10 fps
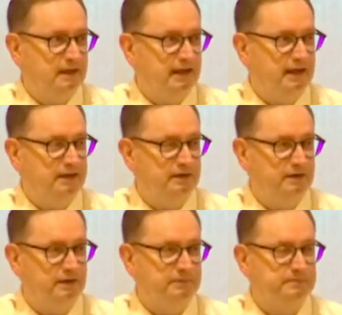And,
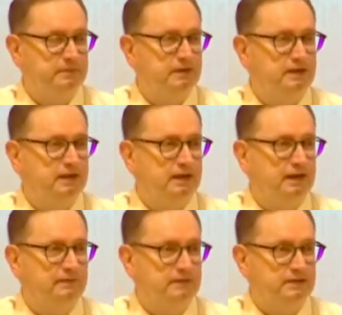uh,
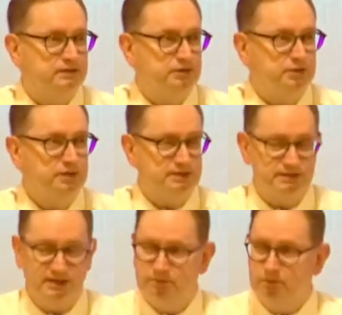and this eunuch
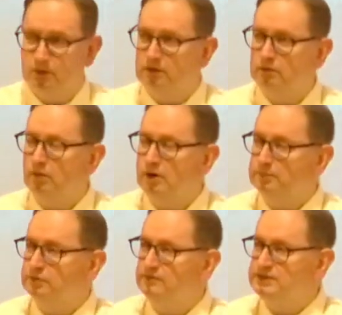said, Well,
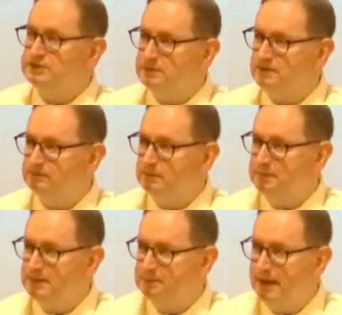what prevents me from being